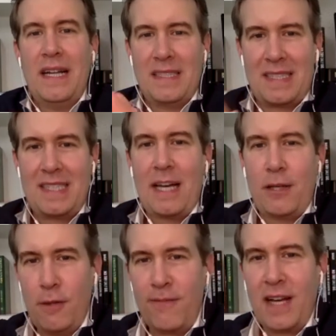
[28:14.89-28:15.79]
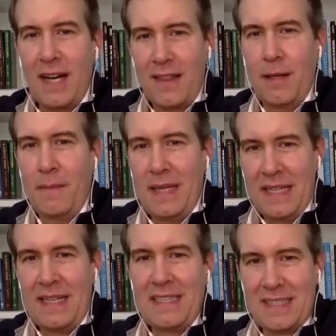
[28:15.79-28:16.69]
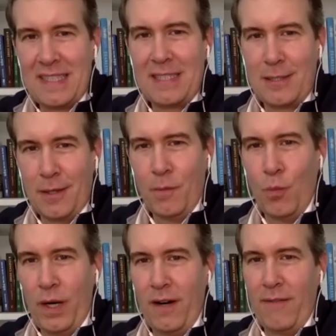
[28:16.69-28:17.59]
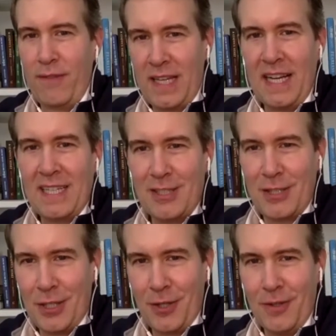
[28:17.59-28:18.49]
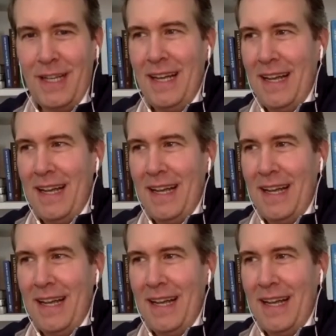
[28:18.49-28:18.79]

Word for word: Instead, you've got them in a system where if they execute